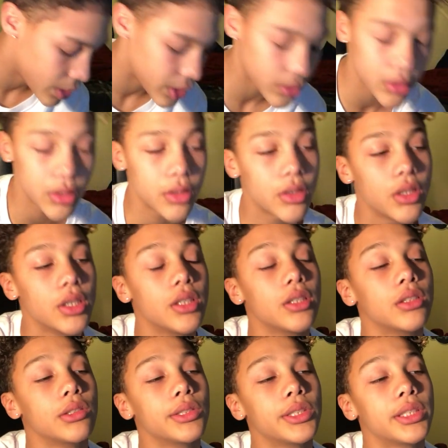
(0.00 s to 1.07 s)
do I look
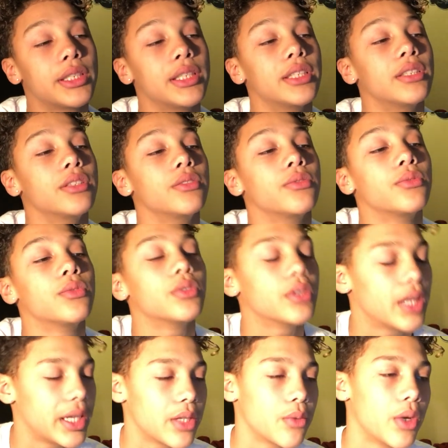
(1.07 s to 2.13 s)
in,
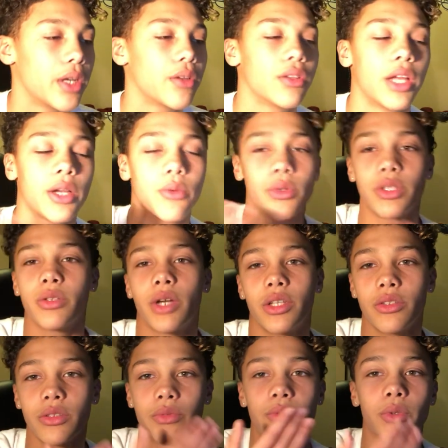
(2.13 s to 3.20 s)
what do I
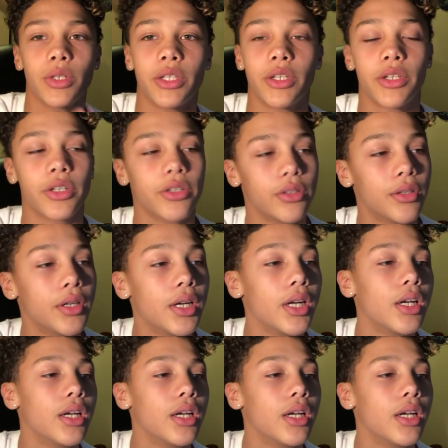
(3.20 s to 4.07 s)
look for in a girl?